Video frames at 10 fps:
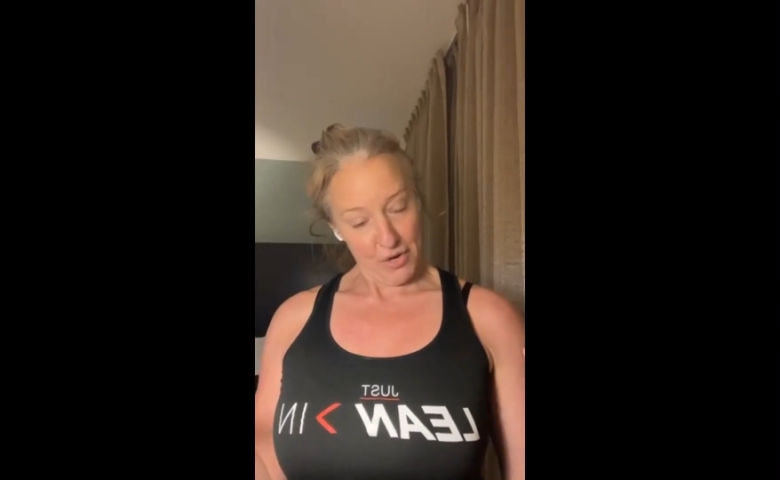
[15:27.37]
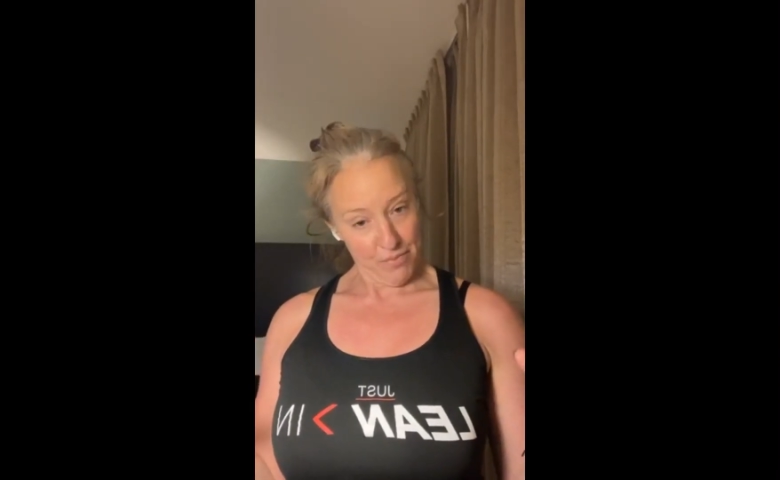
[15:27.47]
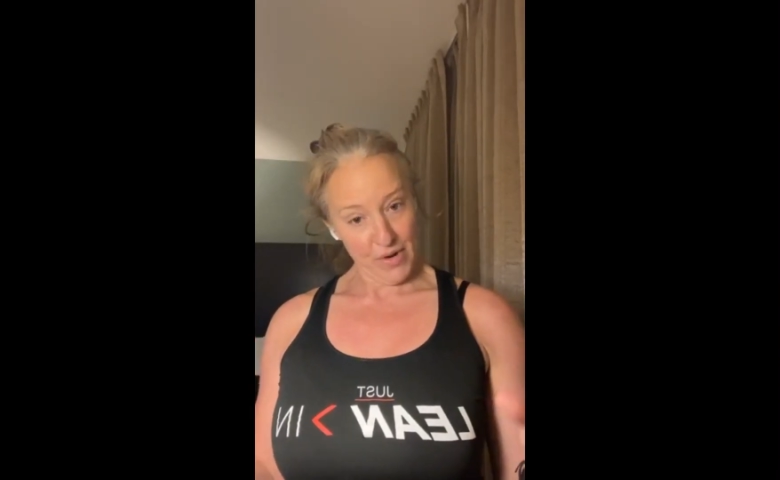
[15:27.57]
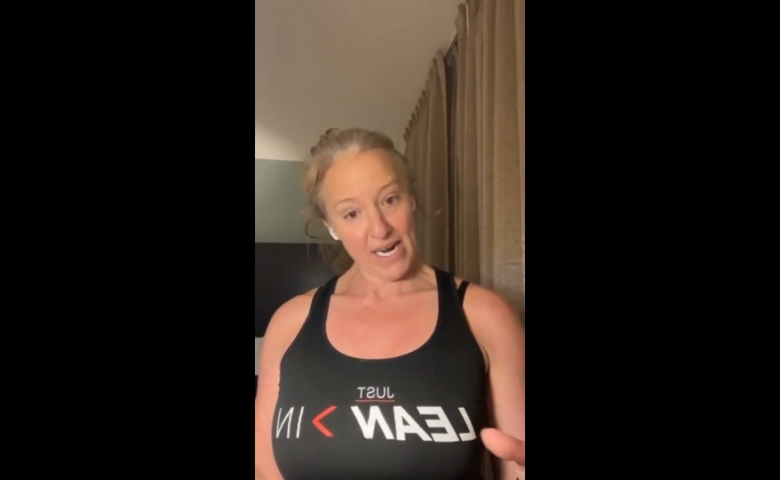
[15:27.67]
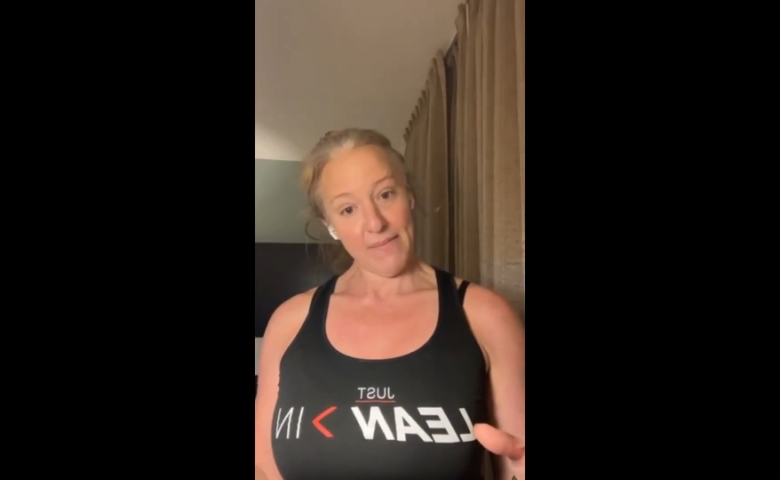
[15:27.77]
you
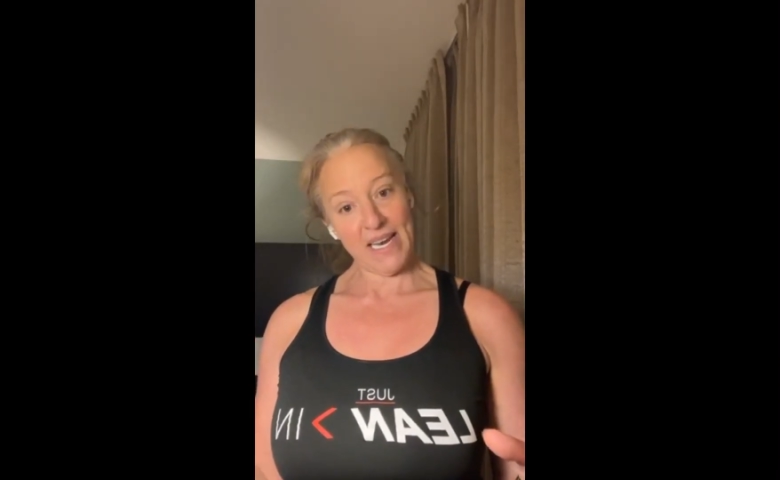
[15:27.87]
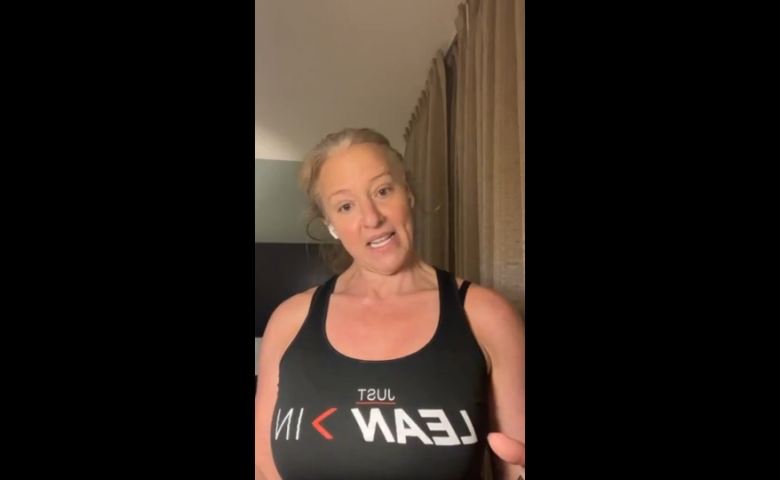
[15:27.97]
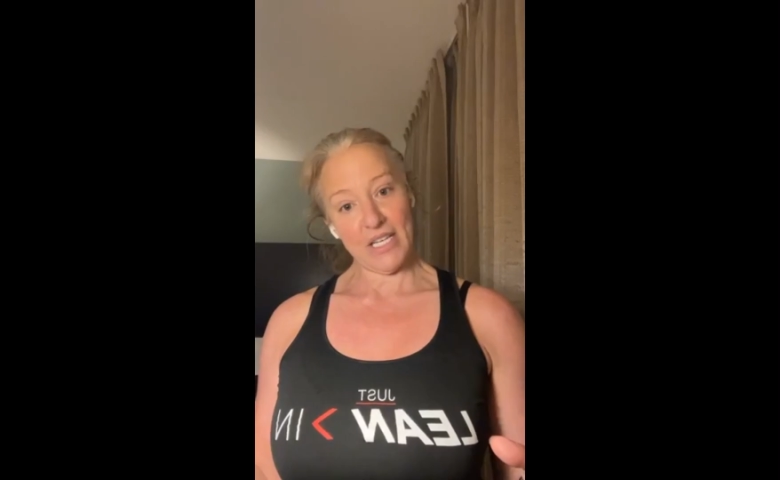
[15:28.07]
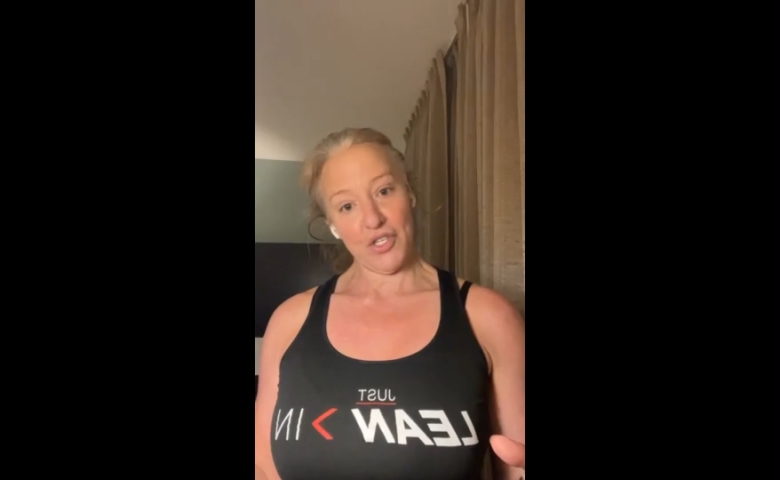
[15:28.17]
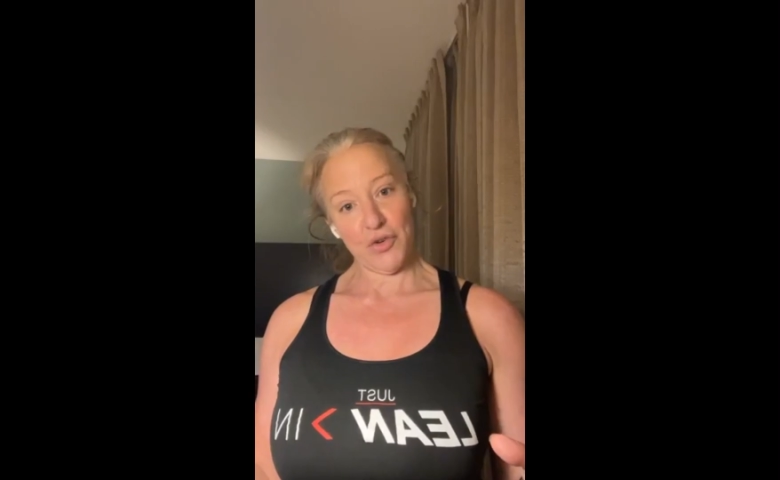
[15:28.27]
bring them
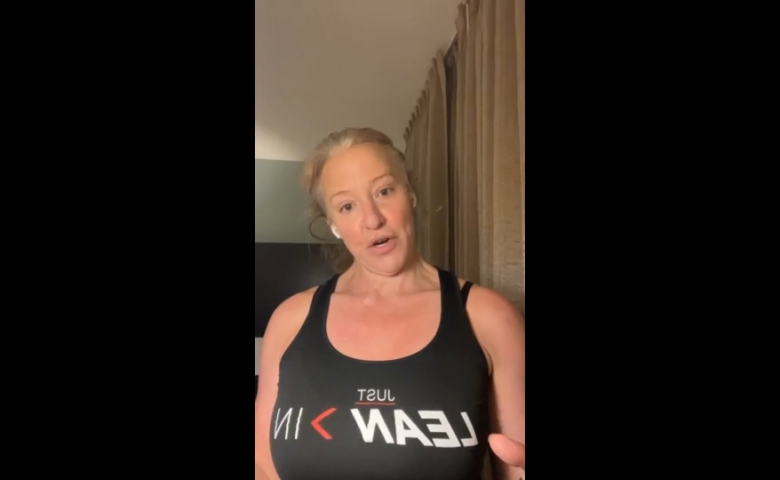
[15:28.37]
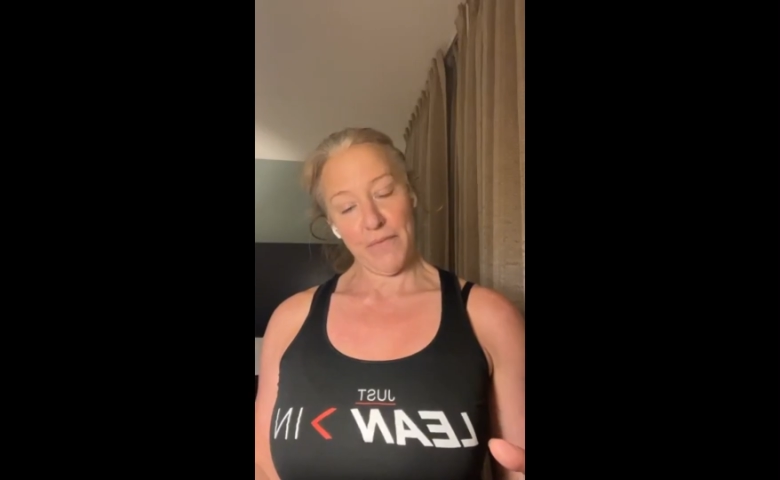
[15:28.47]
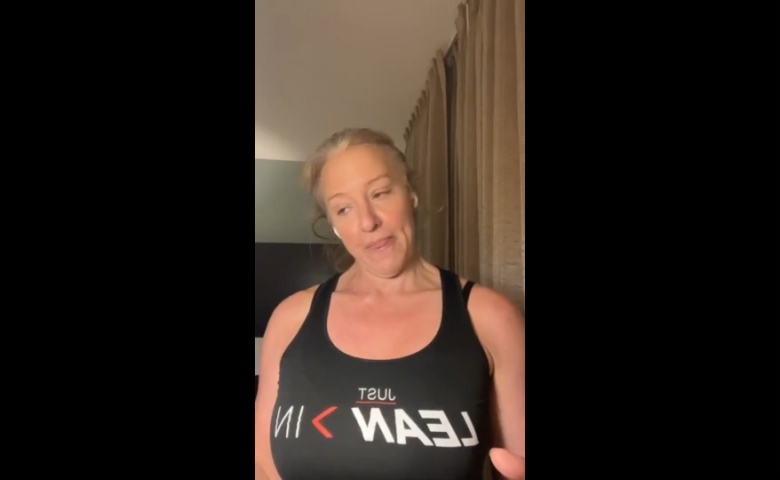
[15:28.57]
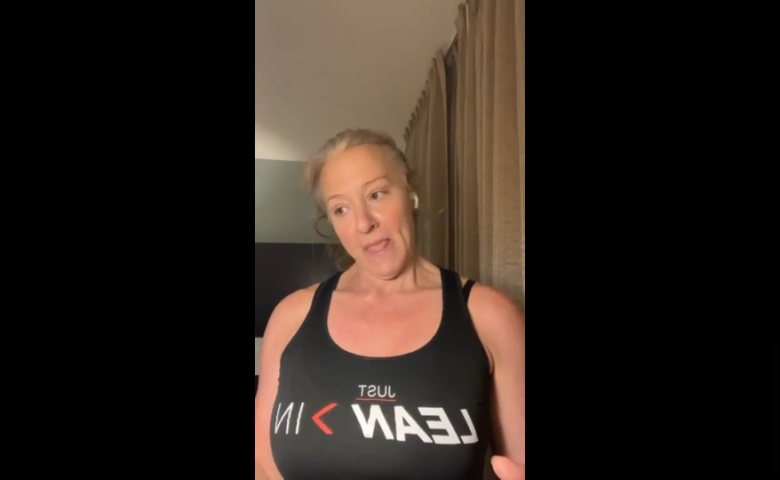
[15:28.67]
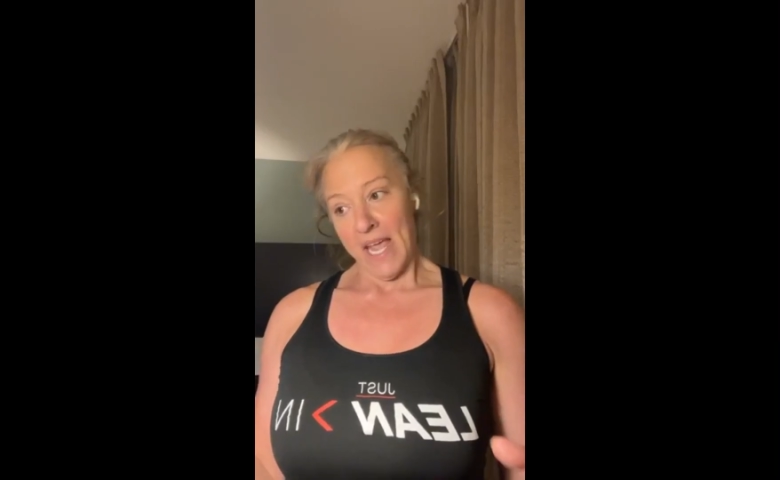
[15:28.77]
into this
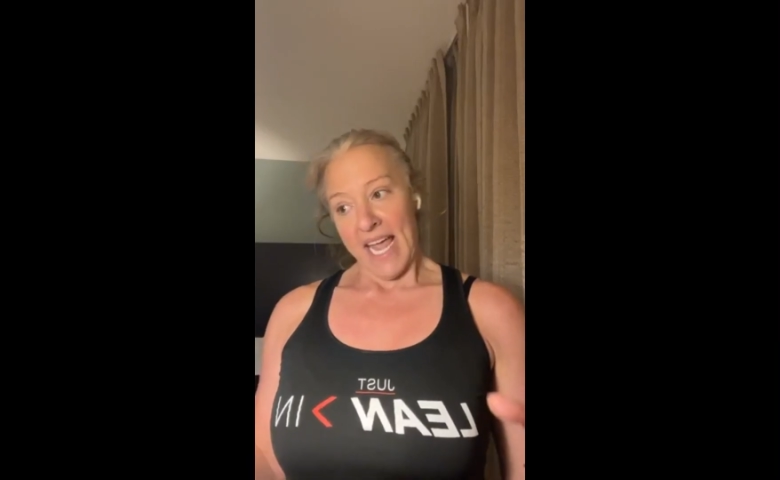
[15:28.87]
group,